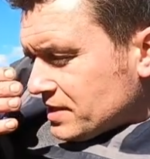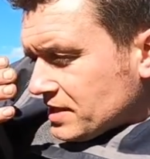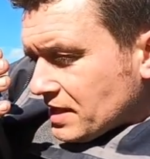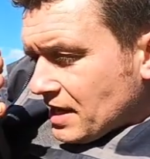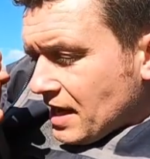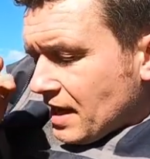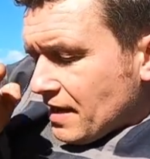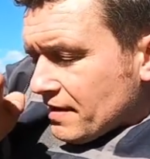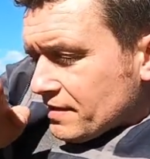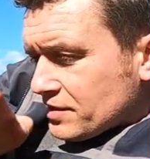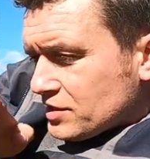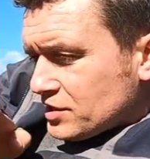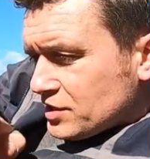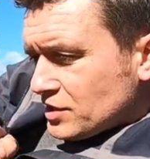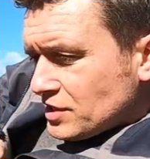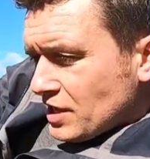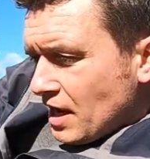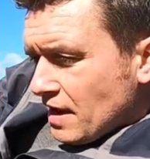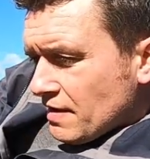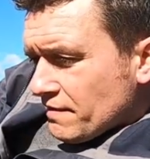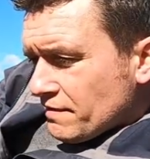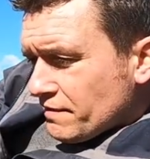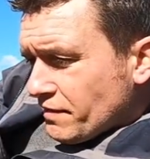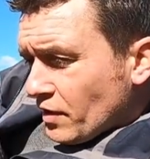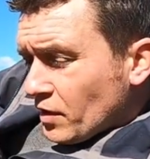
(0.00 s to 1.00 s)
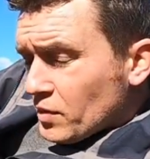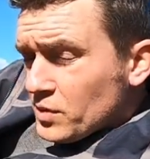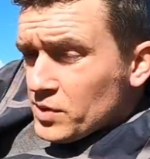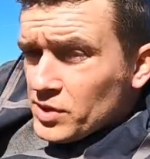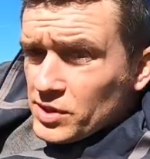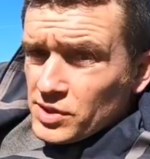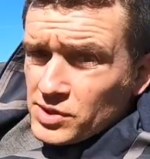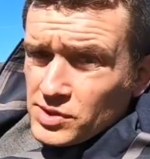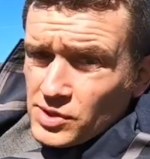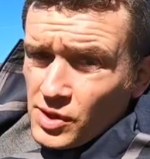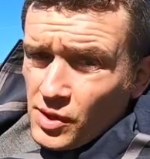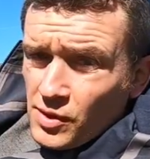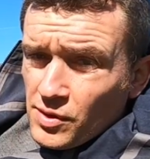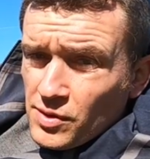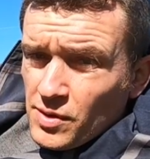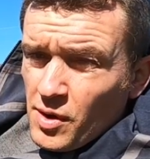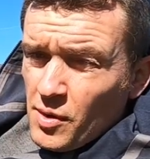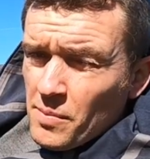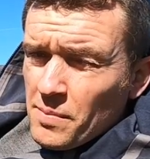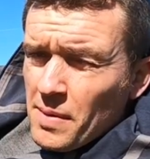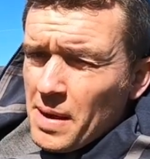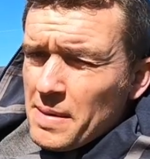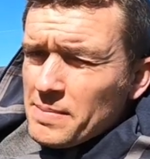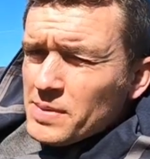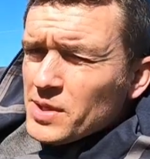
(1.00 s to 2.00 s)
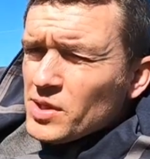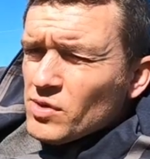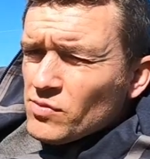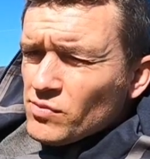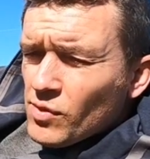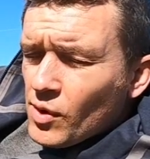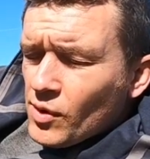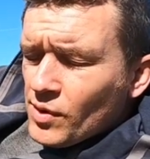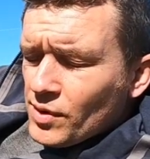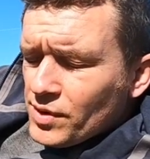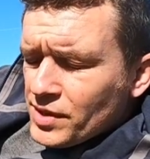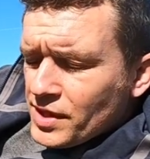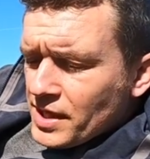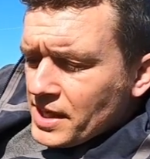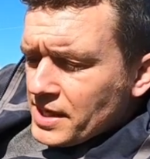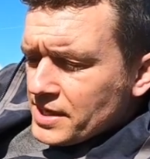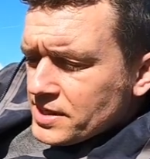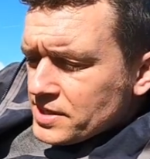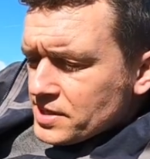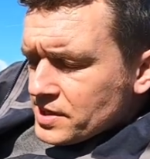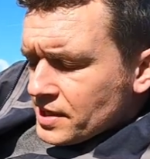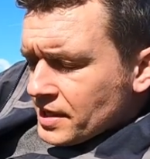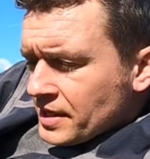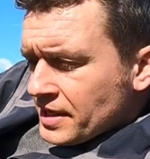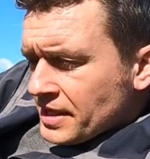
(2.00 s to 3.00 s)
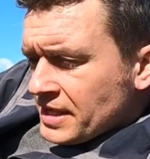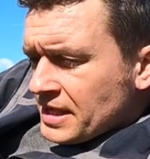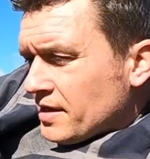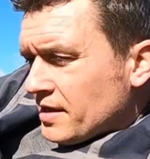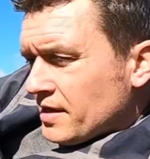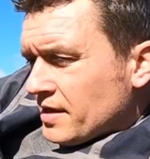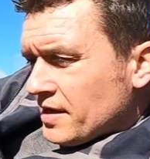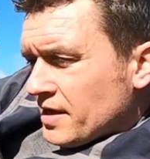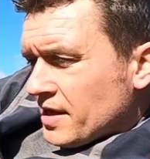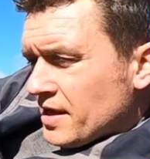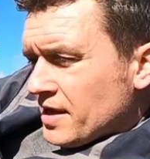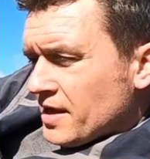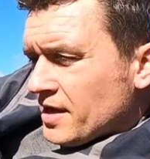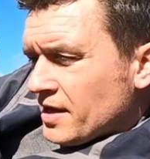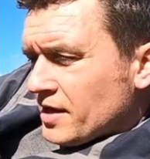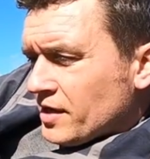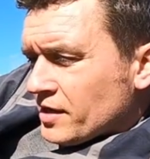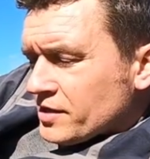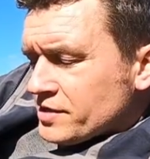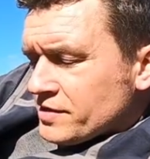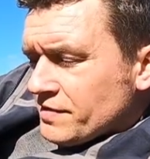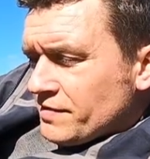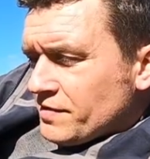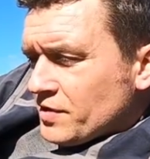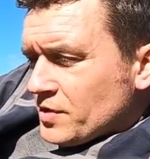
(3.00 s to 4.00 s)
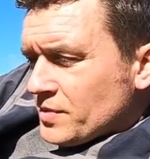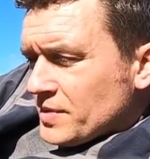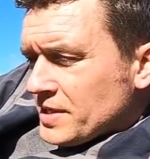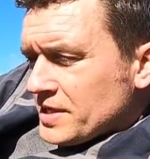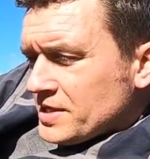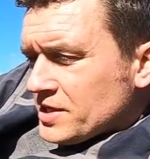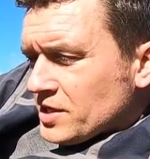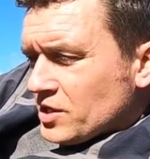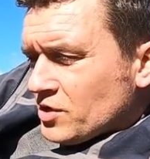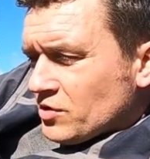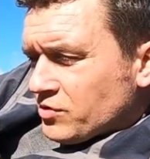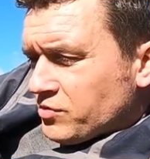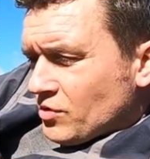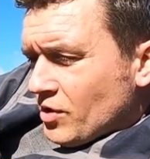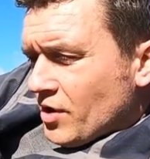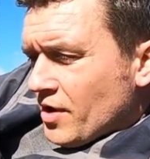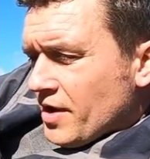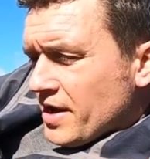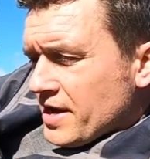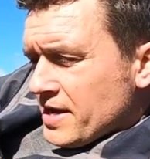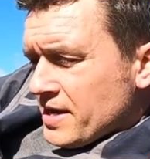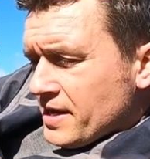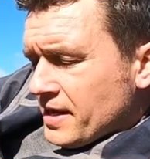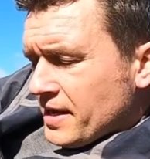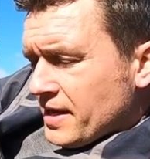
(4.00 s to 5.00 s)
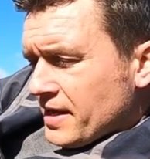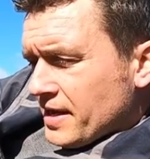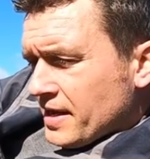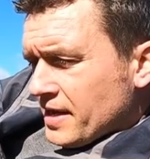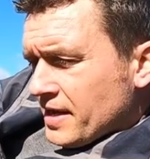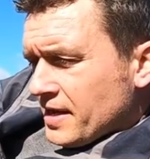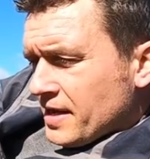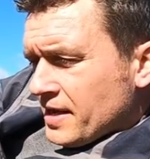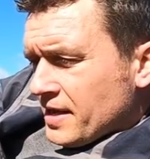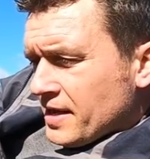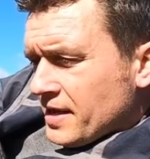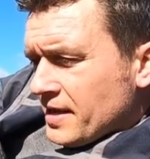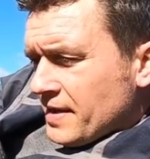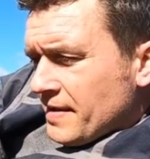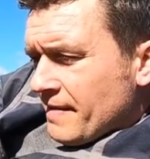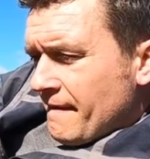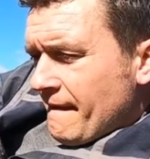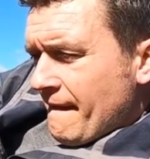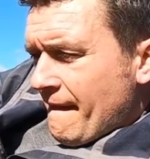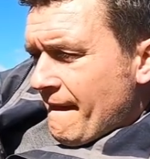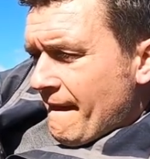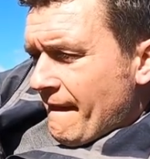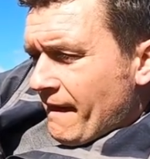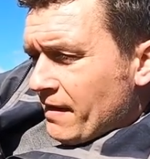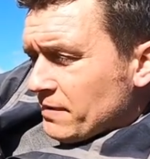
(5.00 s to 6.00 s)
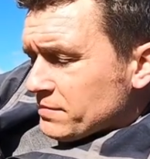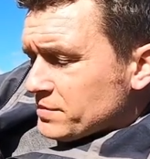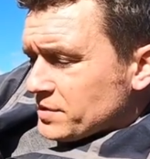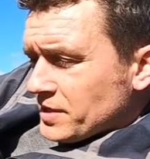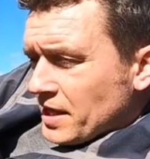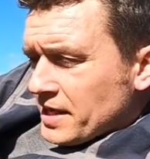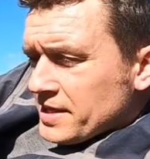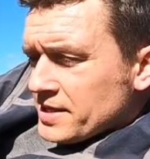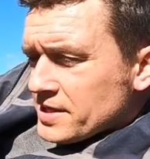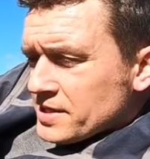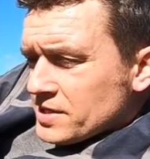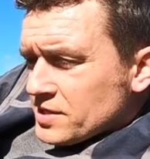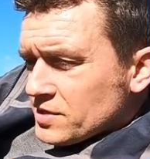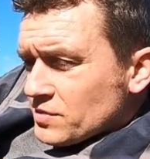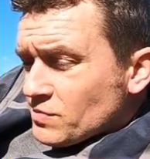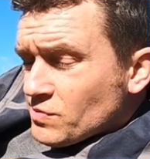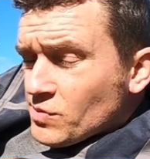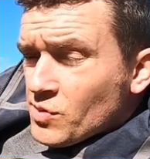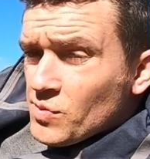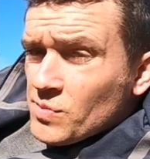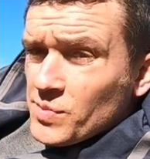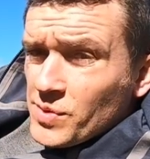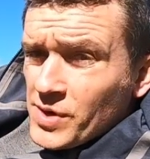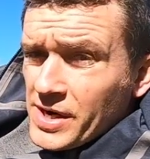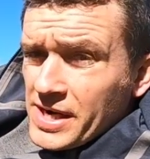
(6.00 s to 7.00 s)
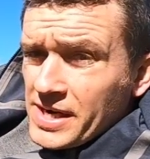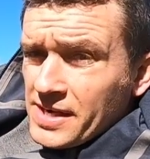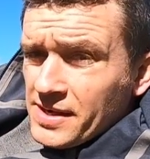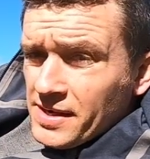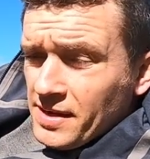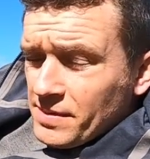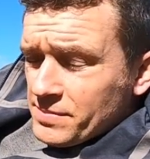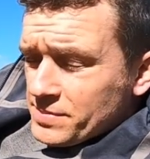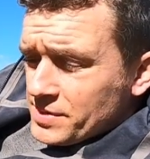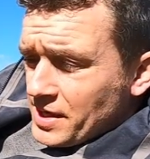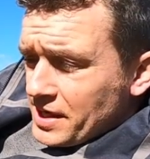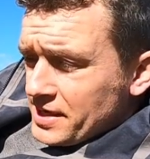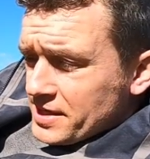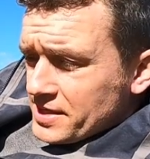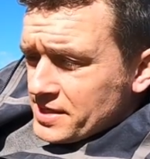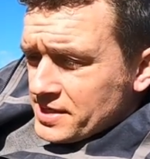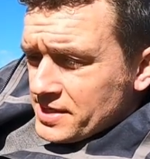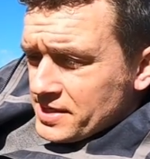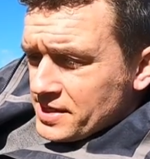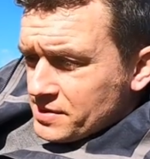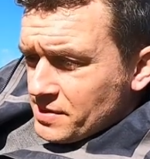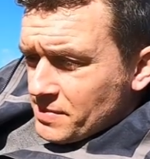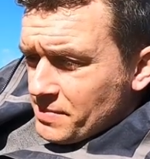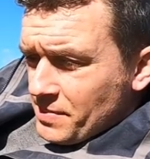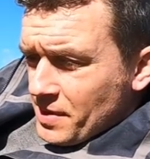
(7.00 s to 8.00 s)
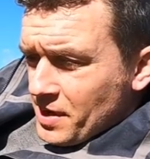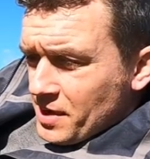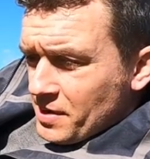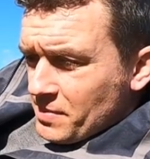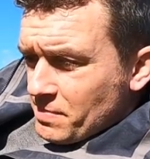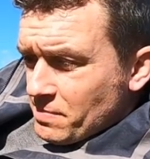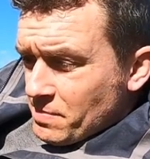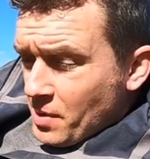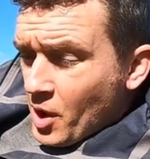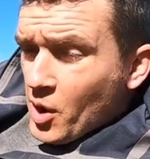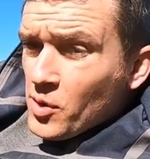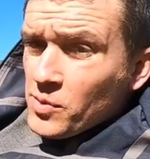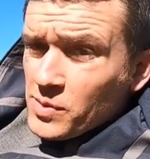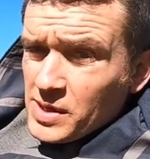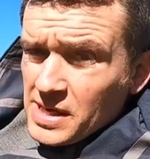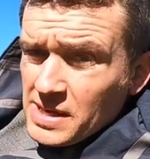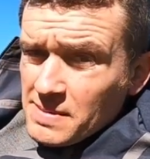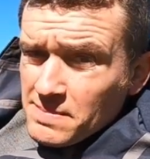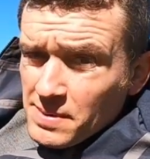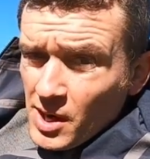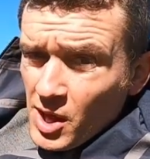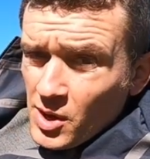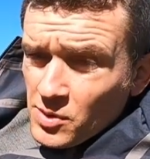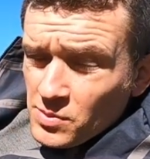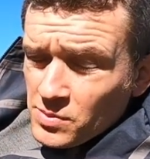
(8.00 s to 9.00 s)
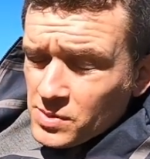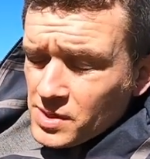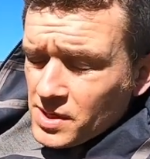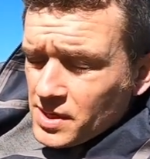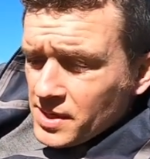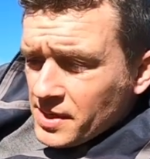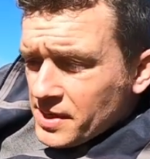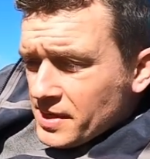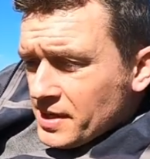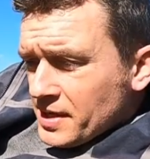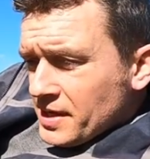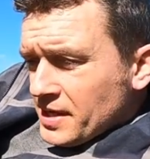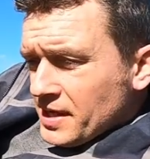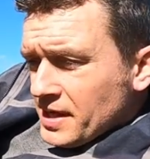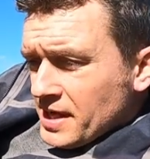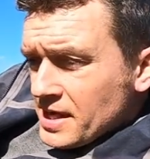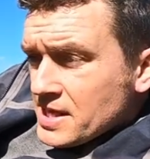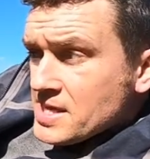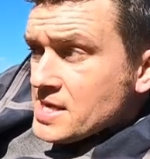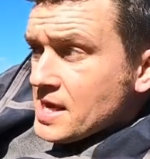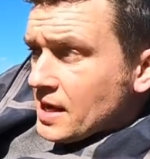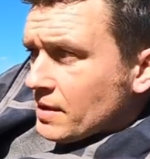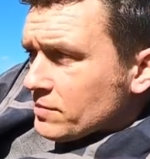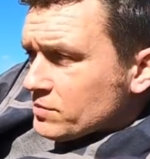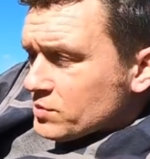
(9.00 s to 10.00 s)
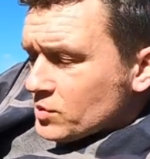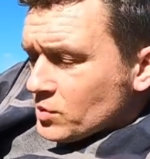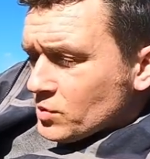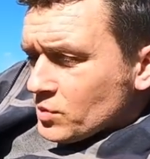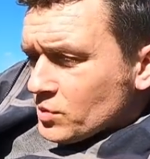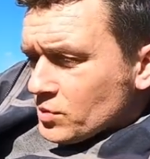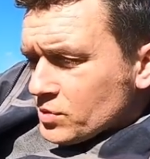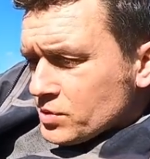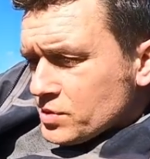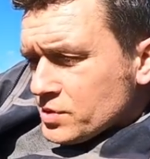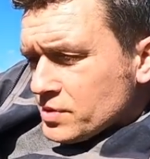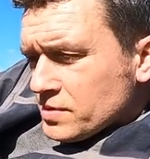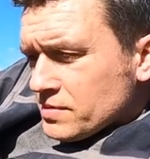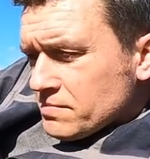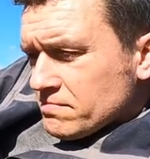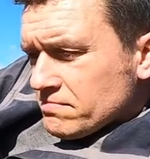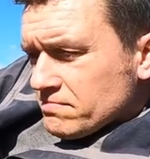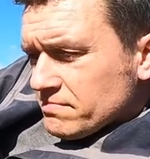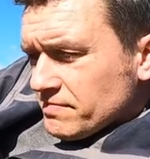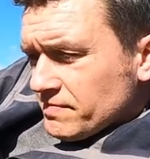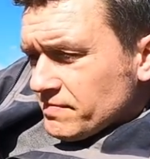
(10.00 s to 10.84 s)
to get set focused on, on maybe the wrong things Guys, if you need to cry, I'm saying this as a Royal Marine, I'm saying this as a, a blokey bloke in the outdoors,